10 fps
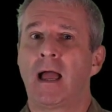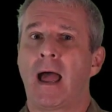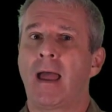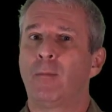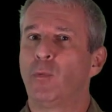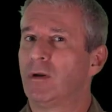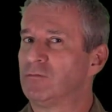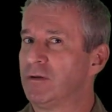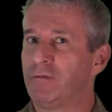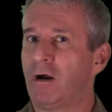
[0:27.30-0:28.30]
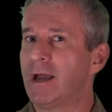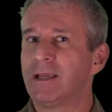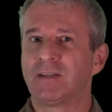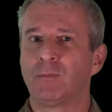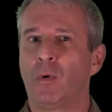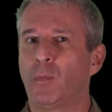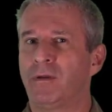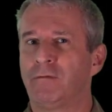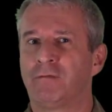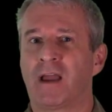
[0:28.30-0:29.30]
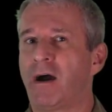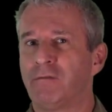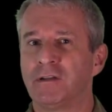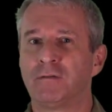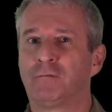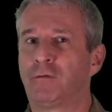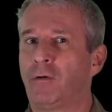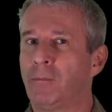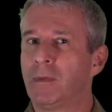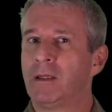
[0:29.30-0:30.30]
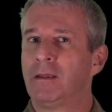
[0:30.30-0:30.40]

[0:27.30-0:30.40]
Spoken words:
and we'll revise what we've covered from